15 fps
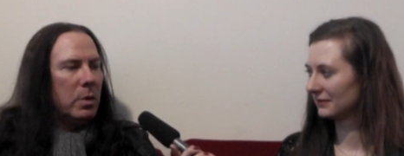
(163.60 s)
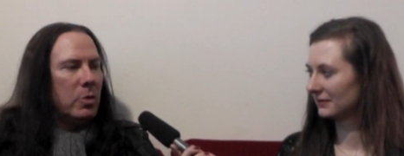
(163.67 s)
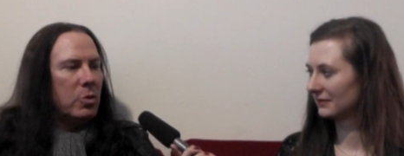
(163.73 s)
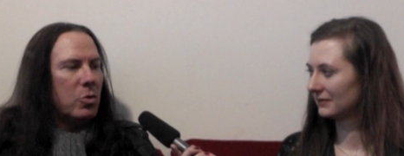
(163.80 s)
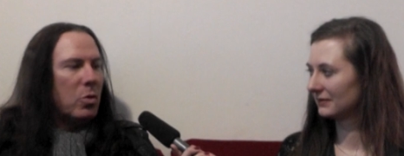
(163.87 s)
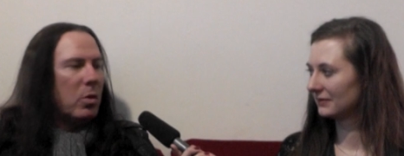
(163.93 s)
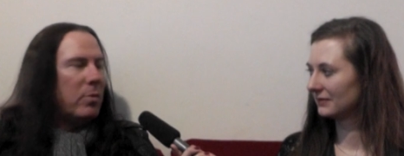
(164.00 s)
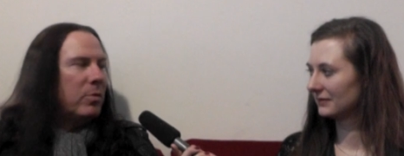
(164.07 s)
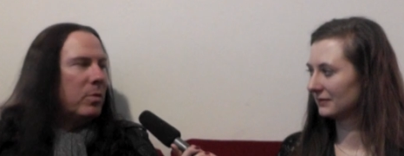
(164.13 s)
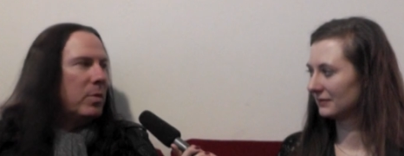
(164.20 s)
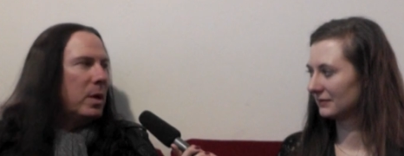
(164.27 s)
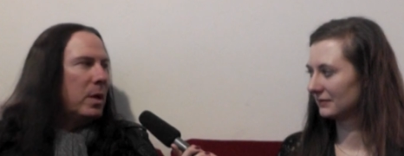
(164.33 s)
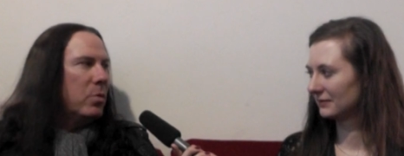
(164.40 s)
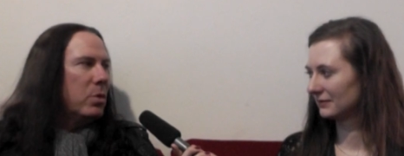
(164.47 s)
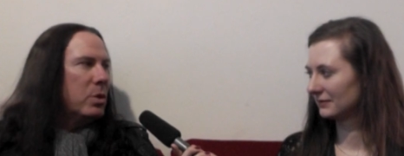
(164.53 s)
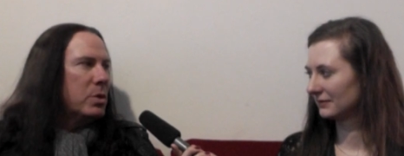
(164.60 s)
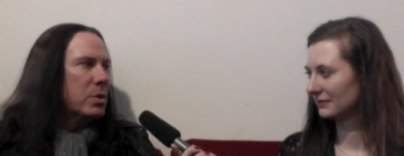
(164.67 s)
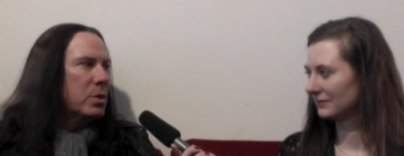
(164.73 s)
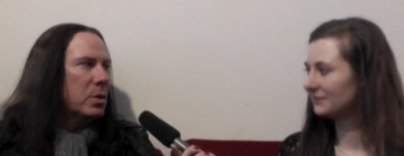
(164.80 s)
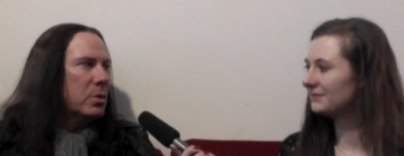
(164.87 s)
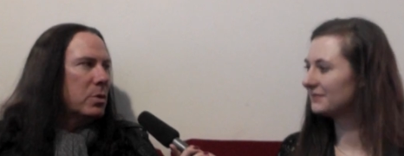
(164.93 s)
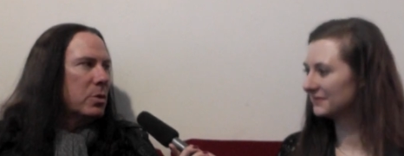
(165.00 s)
Speaker 1: Troy from Nightwish
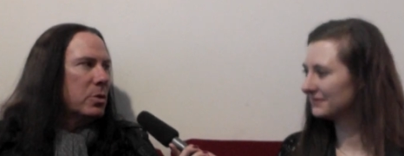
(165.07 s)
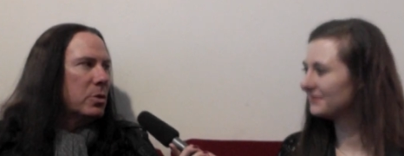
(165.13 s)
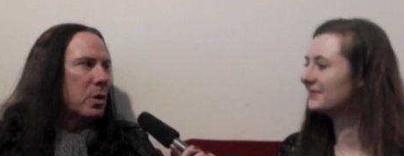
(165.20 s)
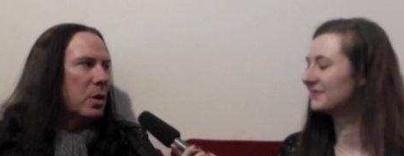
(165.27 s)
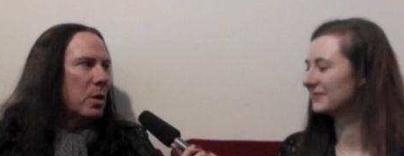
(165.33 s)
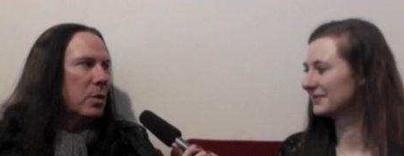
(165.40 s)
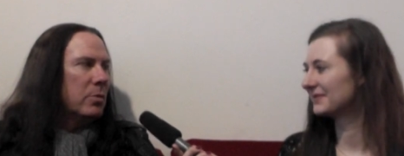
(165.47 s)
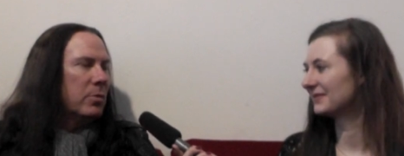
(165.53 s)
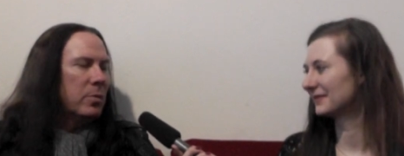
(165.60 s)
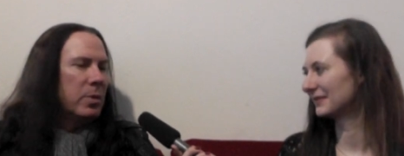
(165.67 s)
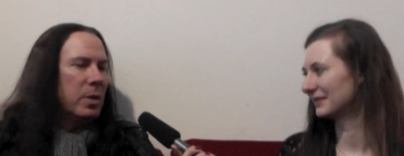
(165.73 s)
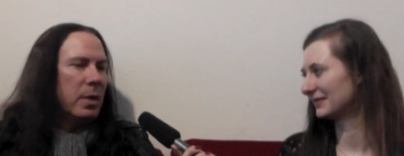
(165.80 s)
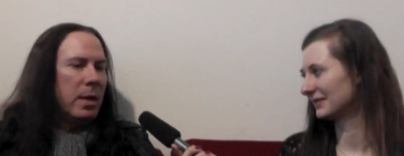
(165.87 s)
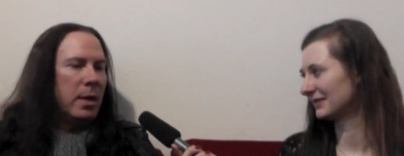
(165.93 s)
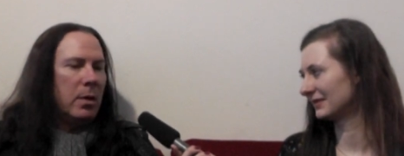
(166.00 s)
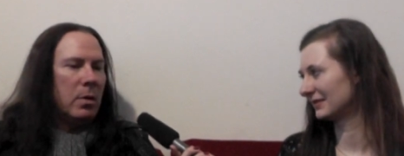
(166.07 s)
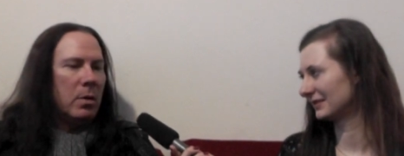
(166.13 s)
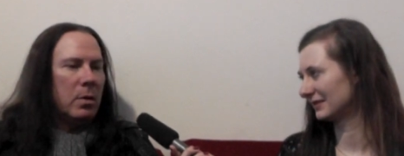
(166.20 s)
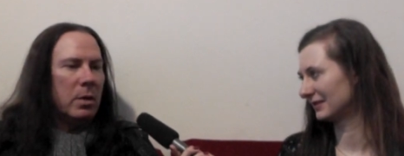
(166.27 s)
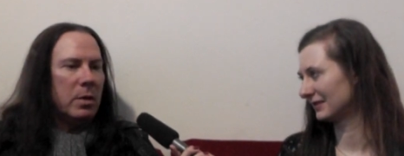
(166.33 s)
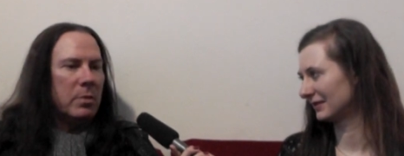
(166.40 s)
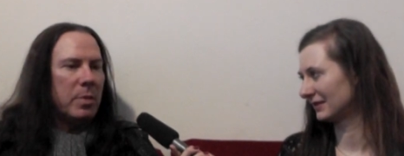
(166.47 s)
and also Charlotte from Delain
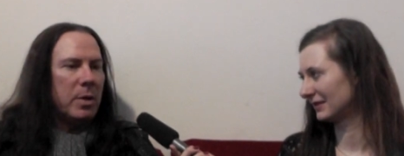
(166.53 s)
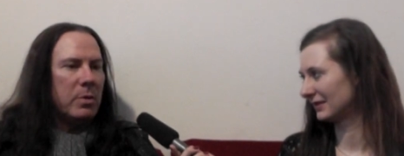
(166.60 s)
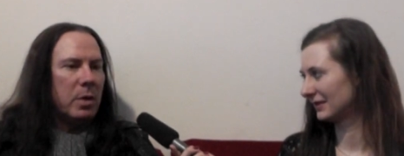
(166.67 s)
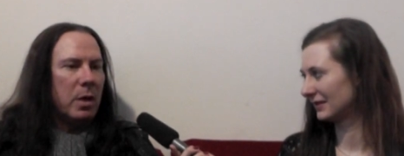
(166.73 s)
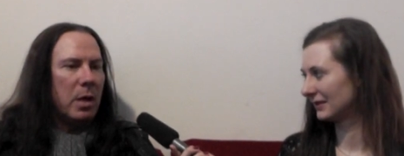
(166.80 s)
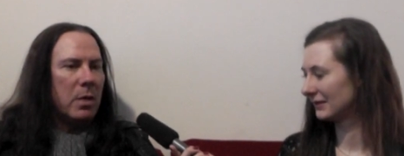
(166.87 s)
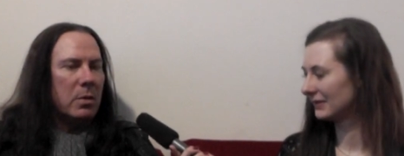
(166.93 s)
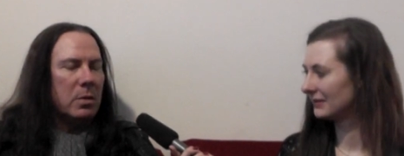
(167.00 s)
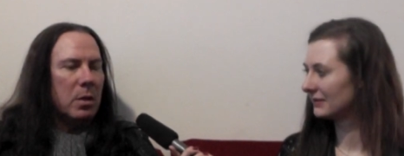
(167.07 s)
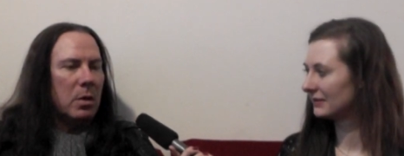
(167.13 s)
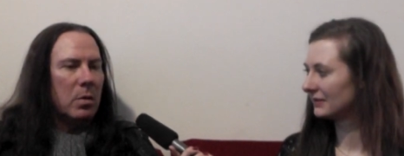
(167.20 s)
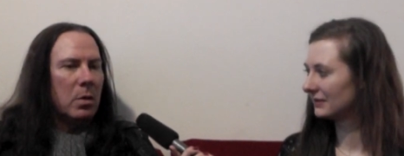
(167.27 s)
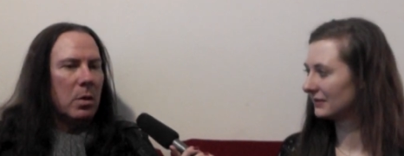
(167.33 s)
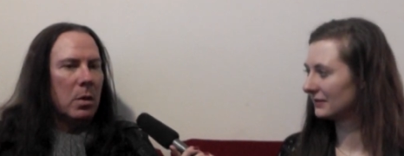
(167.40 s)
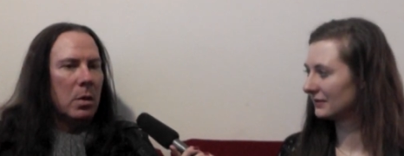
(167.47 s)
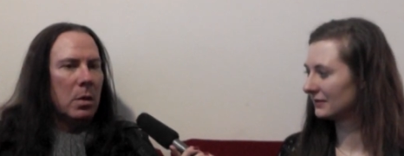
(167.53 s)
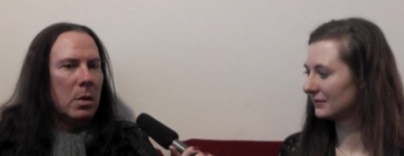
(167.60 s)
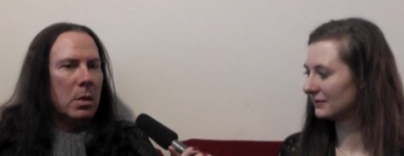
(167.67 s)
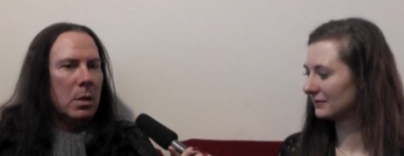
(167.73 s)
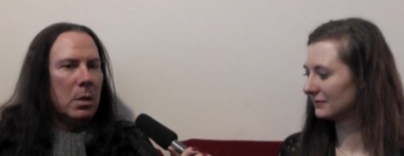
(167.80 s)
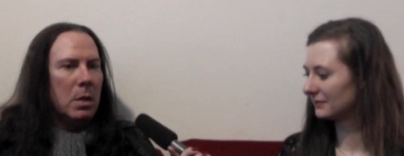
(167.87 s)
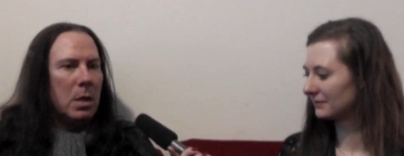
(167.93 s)
on a special guest. So
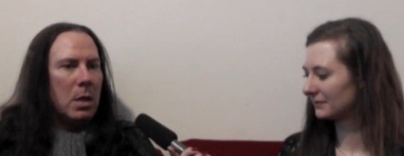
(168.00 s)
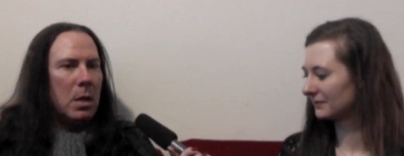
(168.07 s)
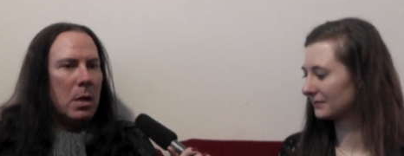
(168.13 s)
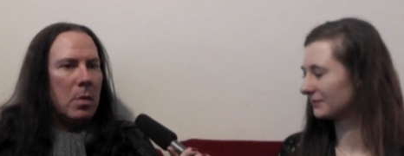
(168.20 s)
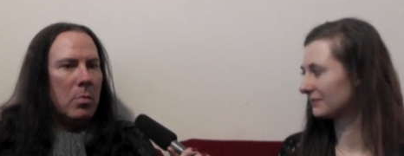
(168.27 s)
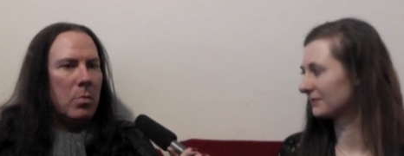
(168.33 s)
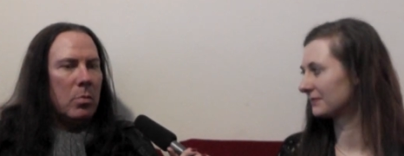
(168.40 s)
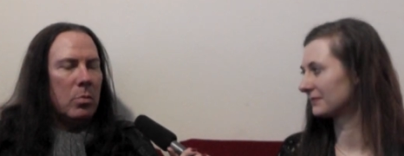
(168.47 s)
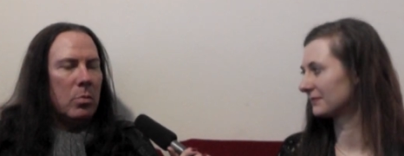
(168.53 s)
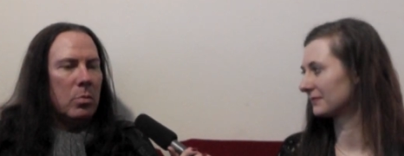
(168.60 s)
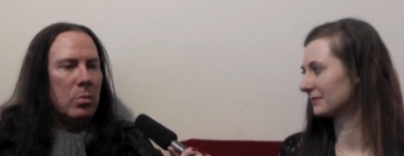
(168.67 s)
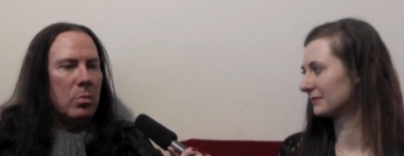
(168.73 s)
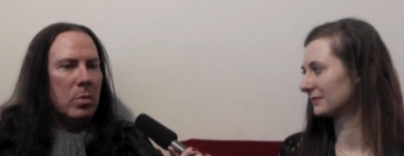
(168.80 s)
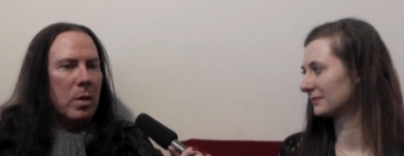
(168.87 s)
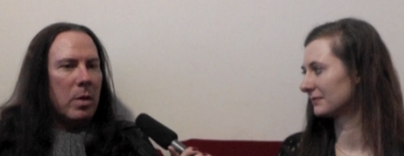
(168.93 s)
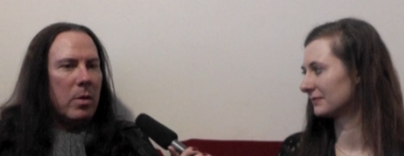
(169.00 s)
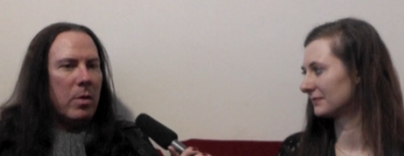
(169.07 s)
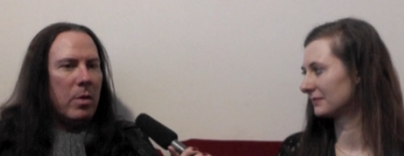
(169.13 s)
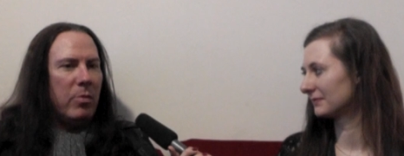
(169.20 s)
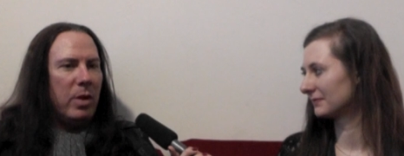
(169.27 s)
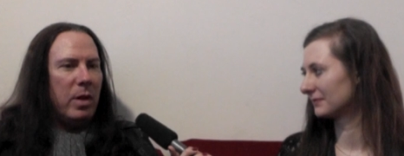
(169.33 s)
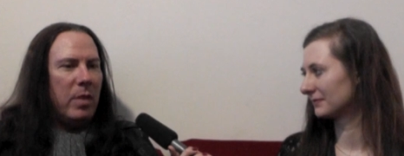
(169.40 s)
I don't
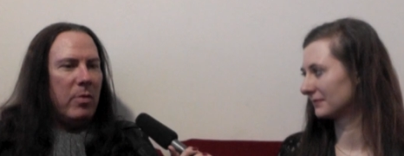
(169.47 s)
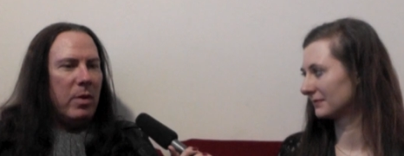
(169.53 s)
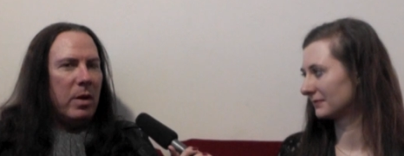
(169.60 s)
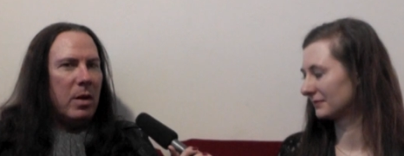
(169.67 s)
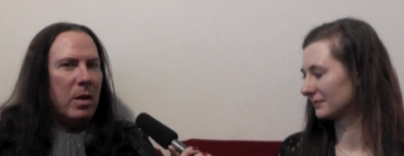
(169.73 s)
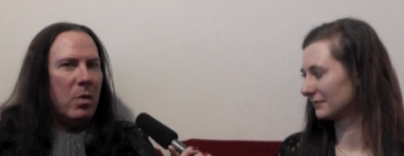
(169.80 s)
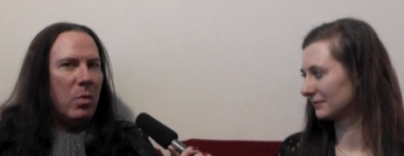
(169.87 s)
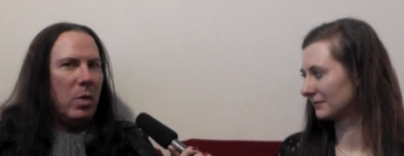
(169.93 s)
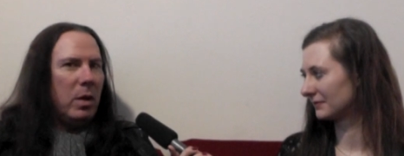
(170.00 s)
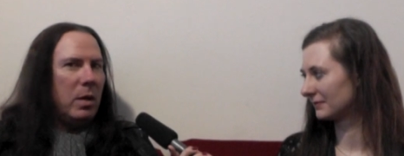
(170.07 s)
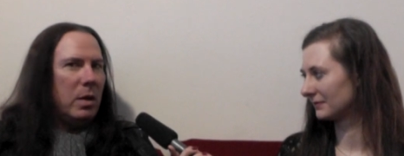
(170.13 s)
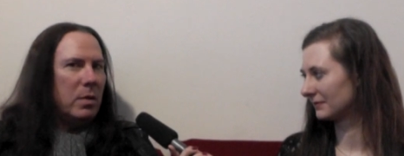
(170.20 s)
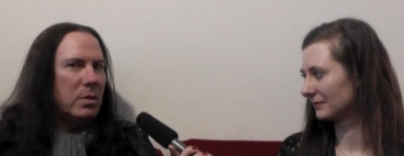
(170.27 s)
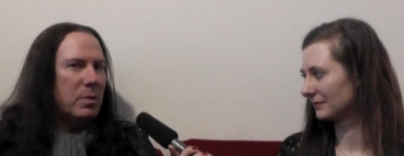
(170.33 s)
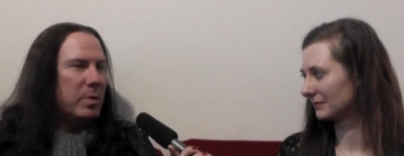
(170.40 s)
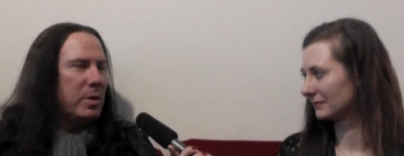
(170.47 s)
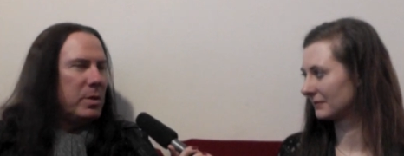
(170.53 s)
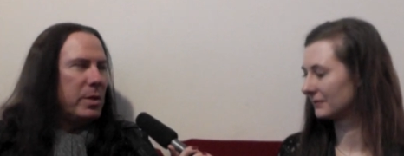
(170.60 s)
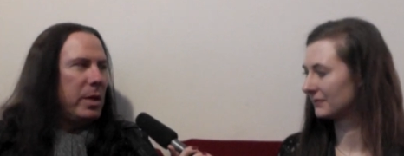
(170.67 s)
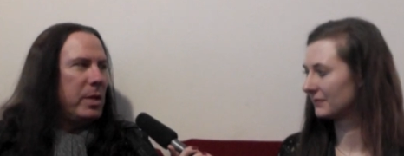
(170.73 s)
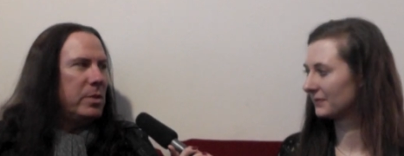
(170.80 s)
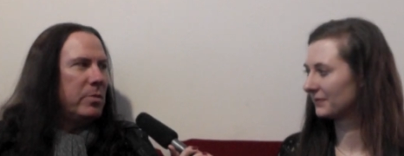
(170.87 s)
know, every kind of week it's been
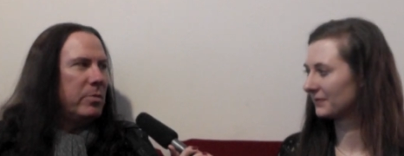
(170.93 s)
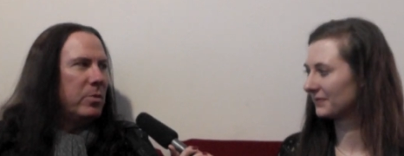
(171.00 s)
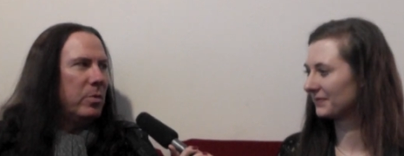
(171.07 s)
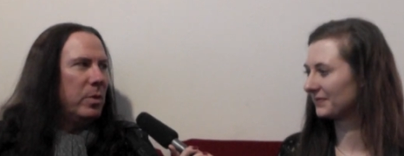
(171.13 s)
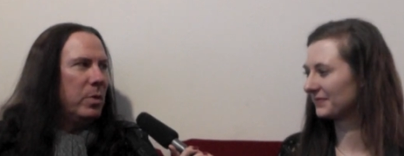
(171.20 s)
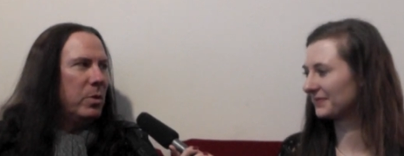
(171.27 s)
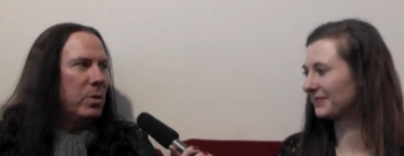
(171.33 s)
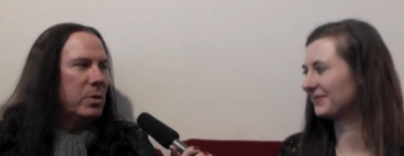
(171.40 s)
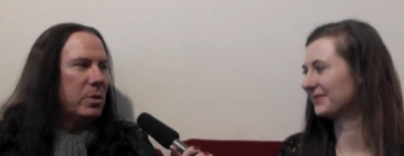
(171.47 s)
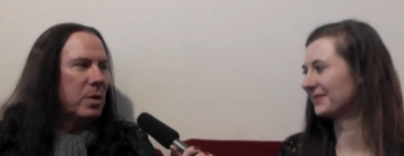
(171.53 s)
changing for me, which